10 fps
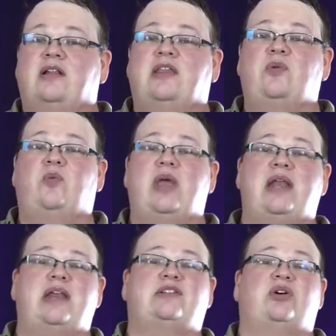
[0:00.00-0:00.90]
then we
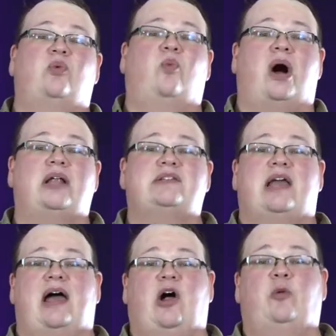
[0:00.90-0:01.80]
need to want to
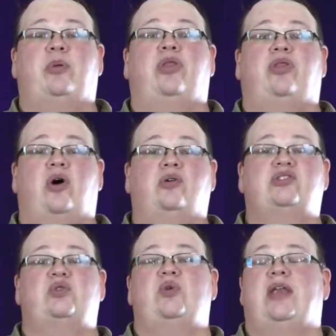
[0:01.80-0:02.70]
help
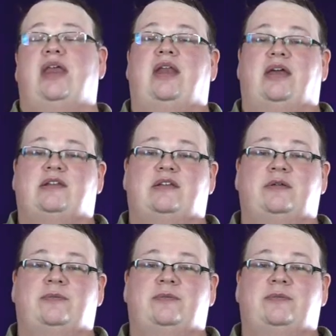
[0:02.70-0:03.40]
those who need it.